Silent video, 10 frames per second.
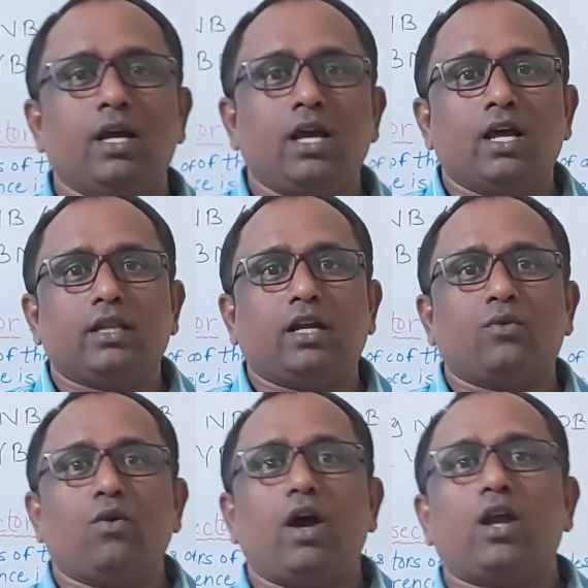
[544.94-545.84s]
that we
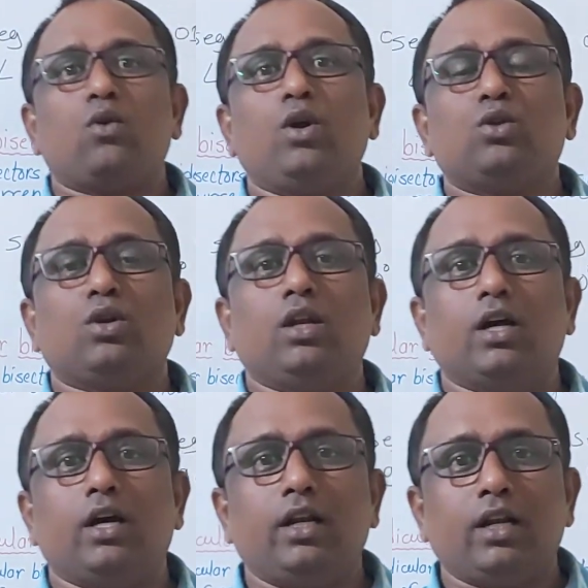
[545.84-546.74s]
are going to
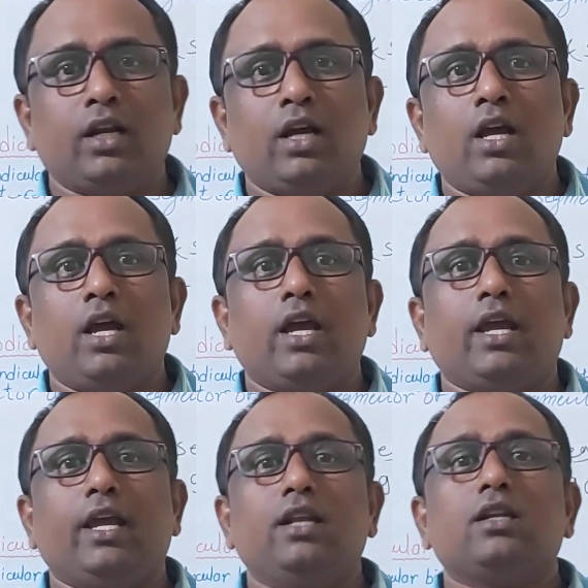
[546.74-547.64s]
learn
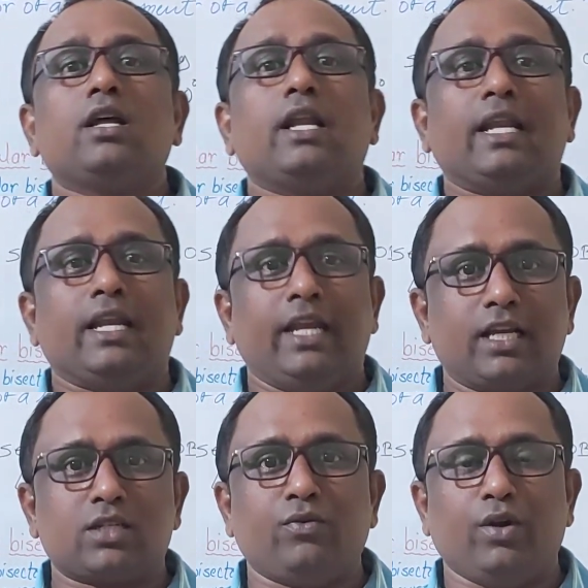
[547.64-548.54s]
in next
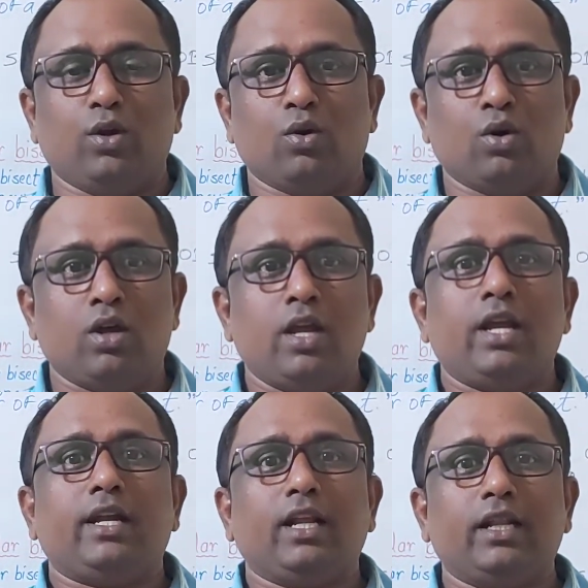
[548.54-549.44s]
video.
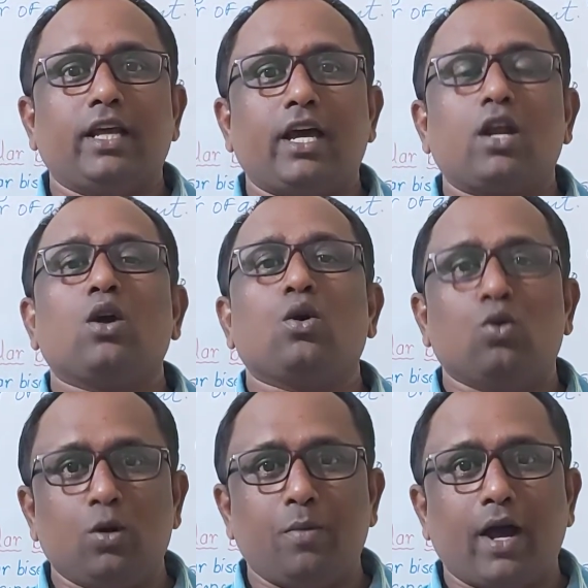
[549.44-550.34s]
Till there,
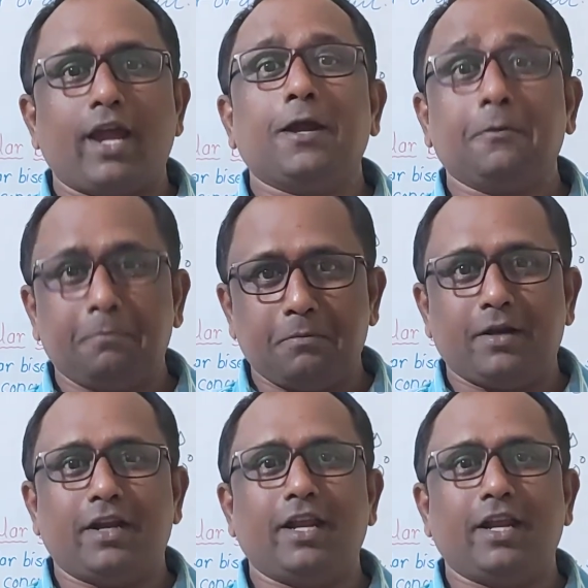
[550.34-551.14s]
goodbye, take